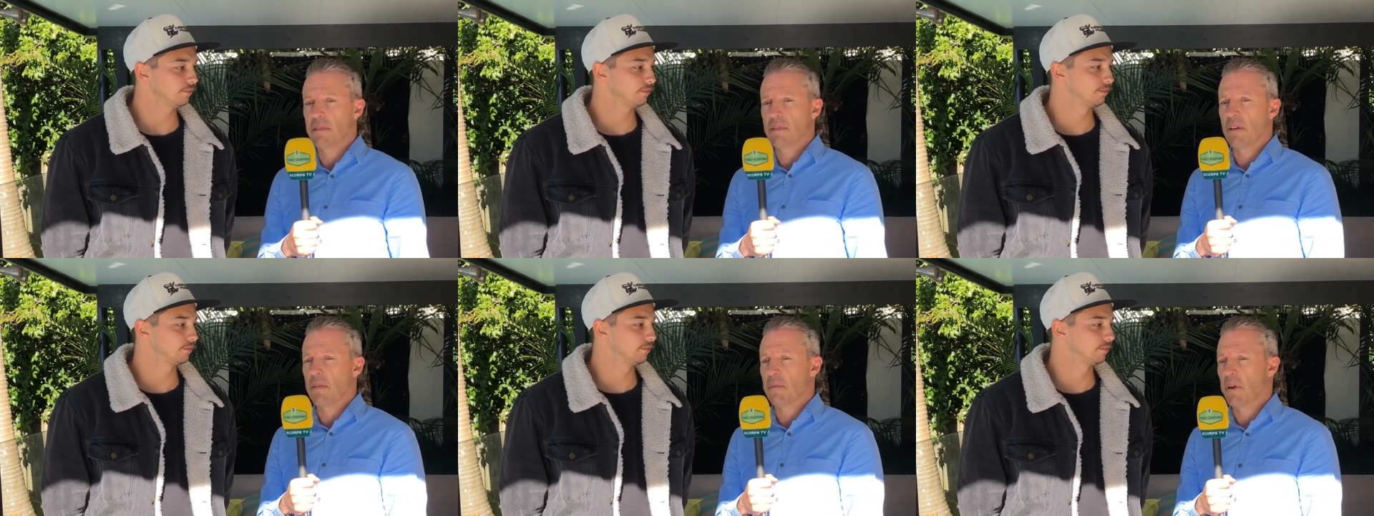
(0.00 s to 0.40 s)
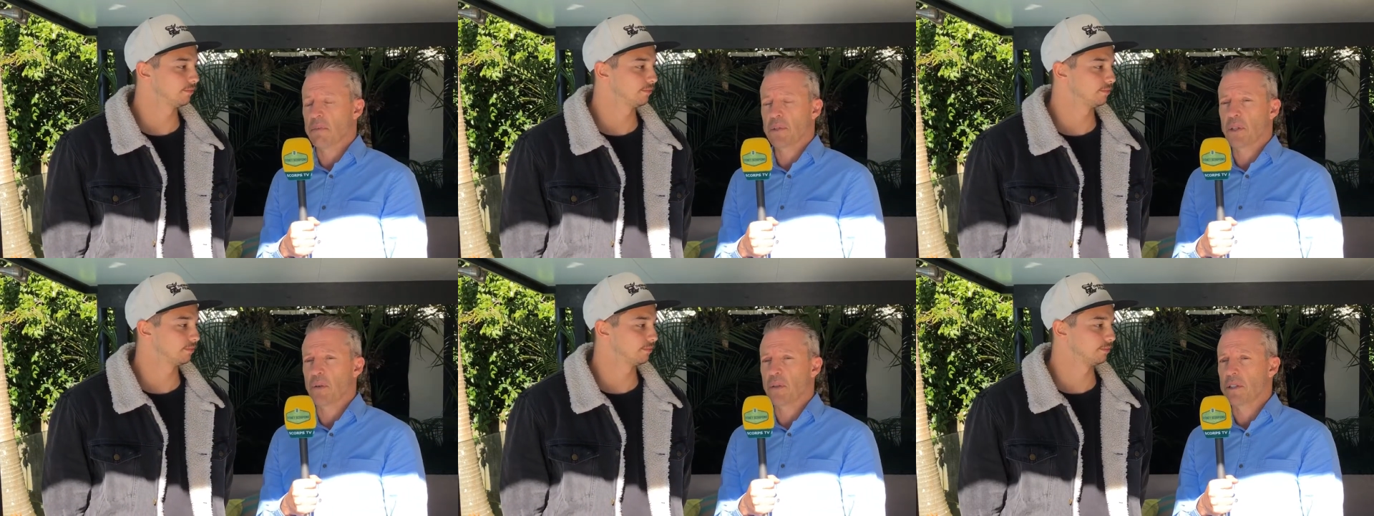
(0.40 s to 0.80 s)
Speaker 1: I'm, I'm
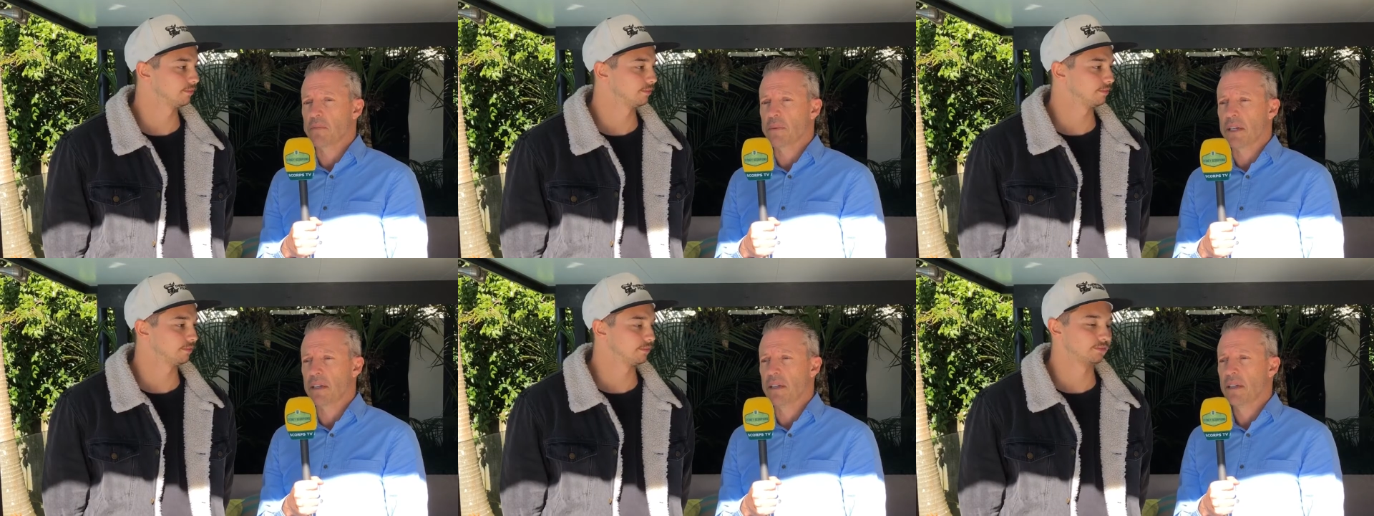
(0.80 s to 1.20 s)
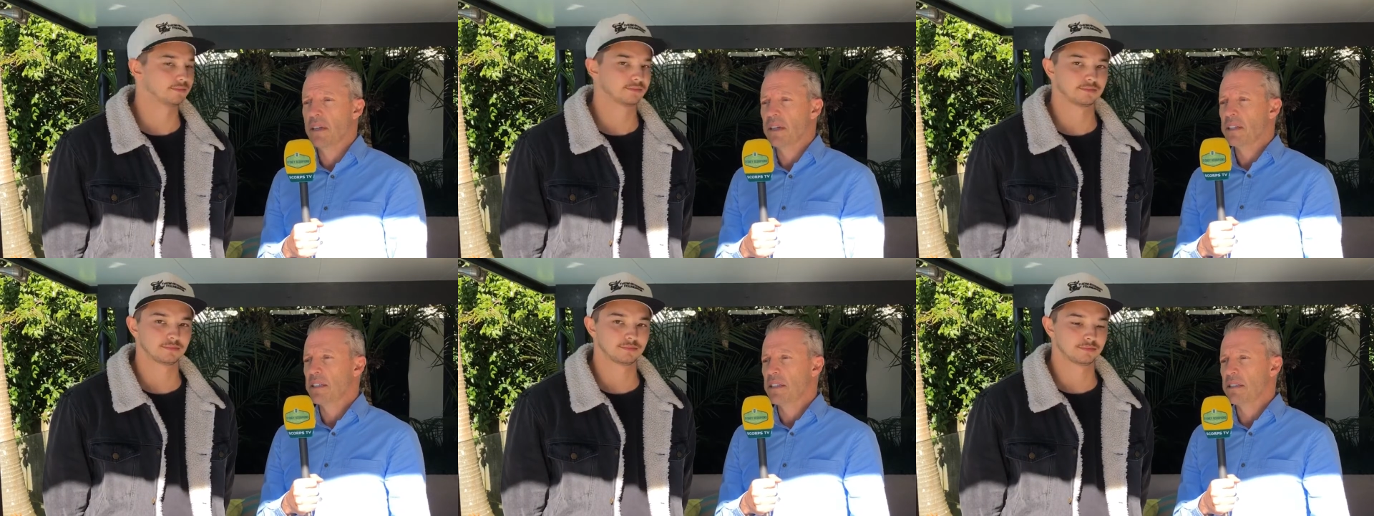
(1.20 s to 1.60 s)
sure there's been,
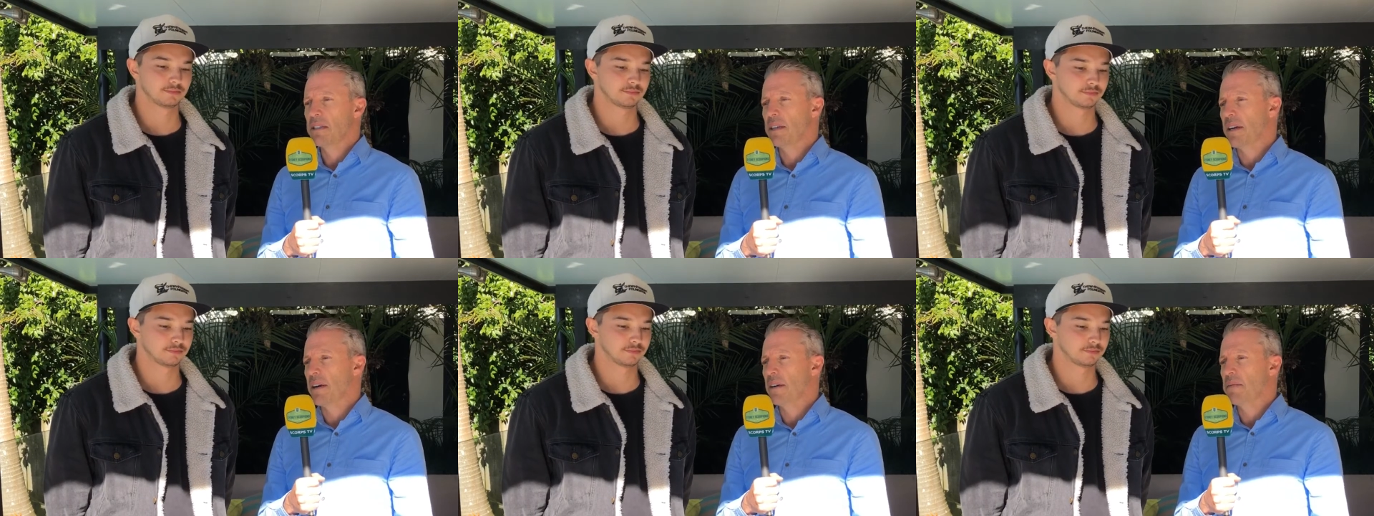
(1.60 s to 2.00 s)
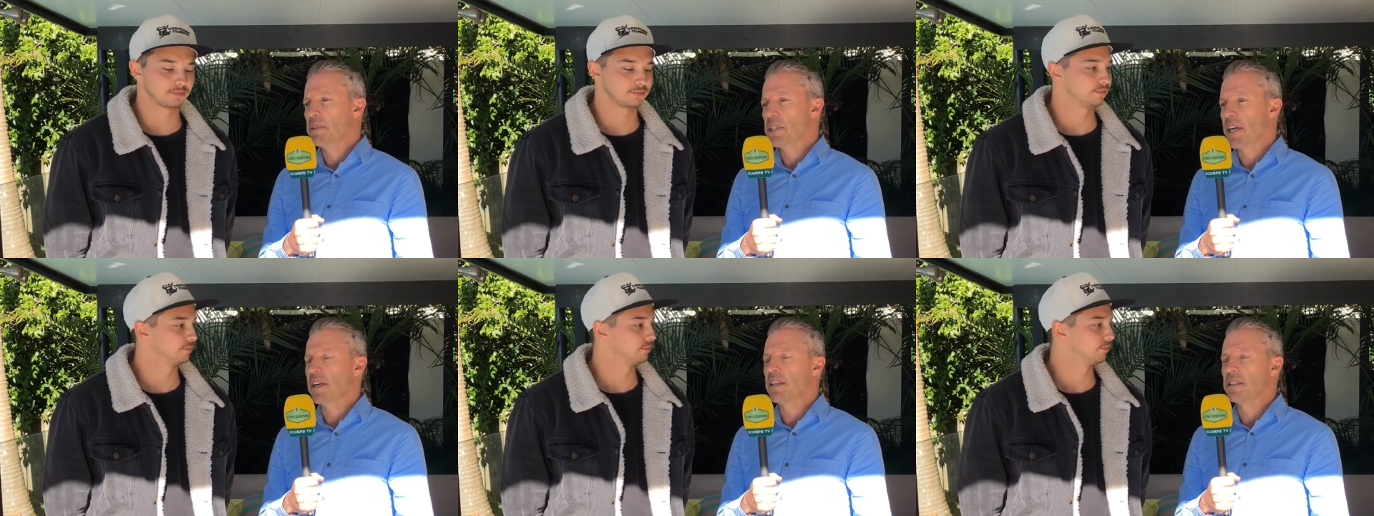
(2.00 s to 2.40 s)
you know,
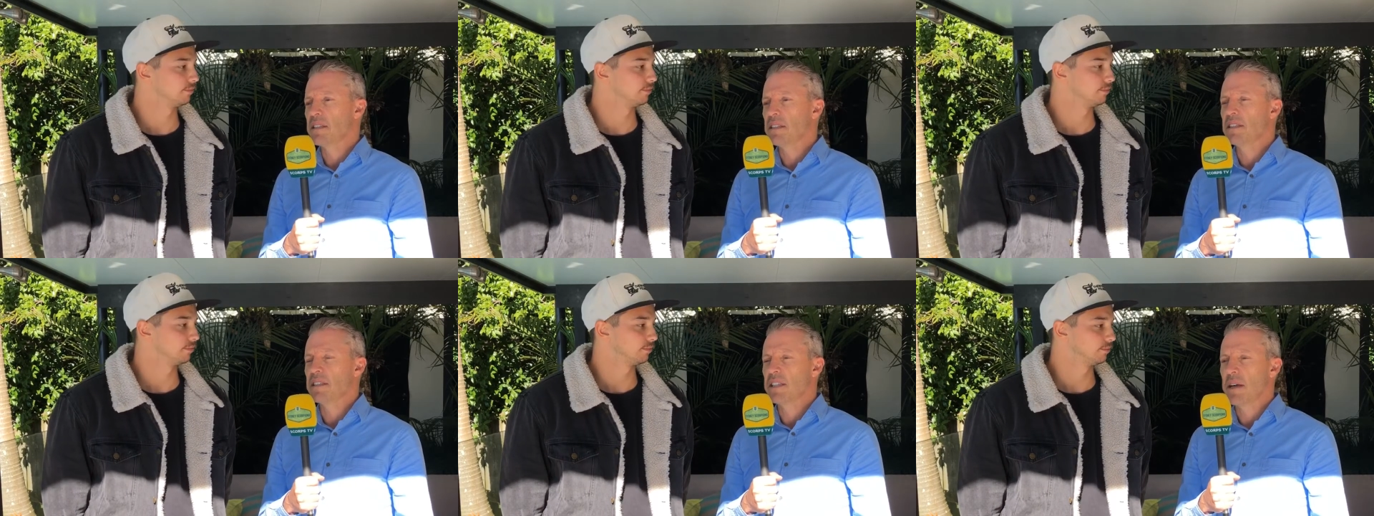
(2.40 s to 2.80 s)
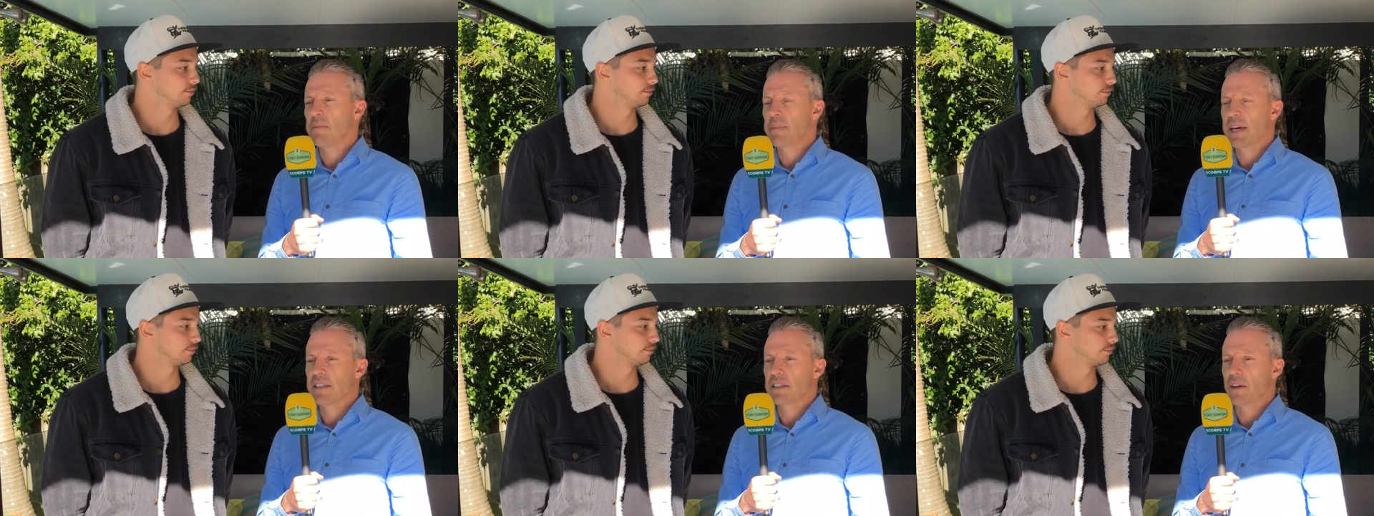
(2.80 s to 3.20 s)
challenges and
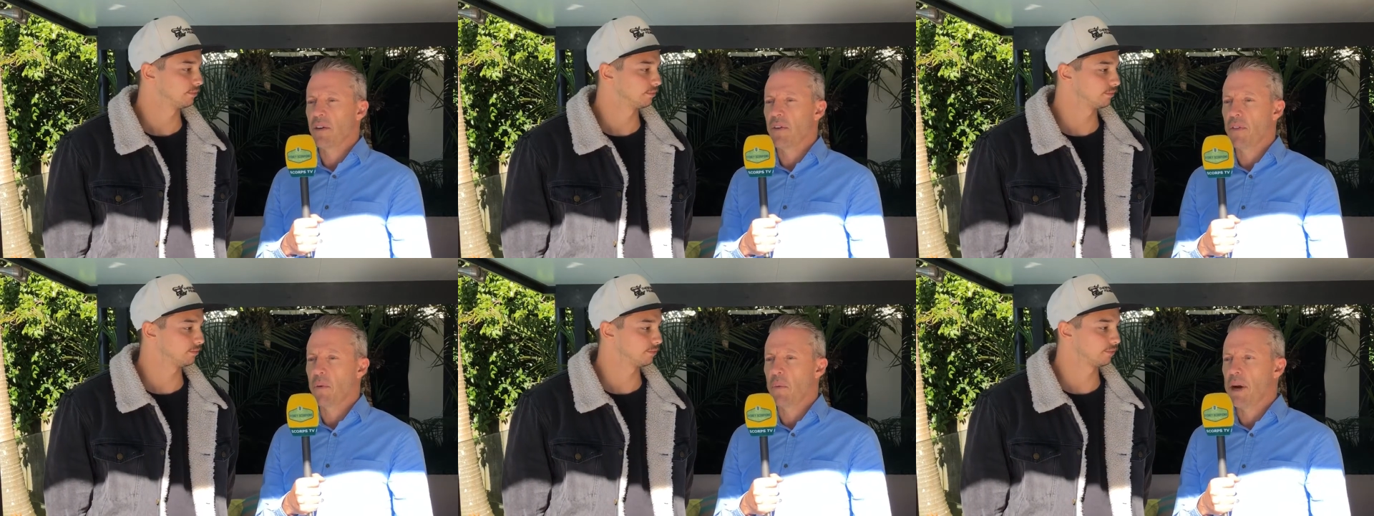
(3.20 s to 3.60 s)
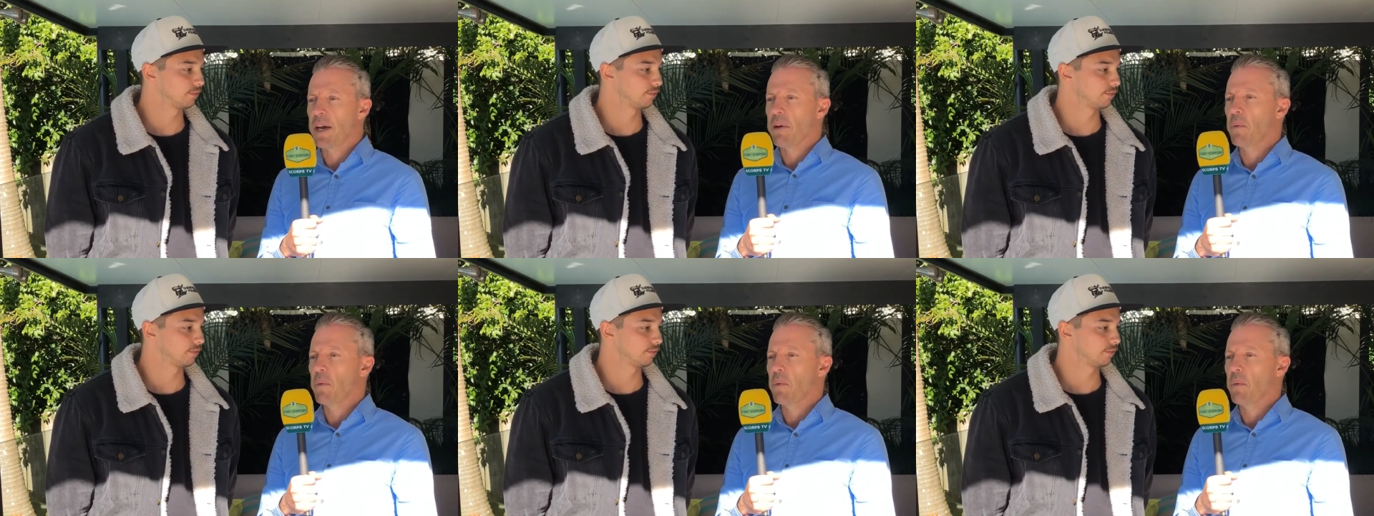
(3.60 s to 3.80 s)
setbacks along the way.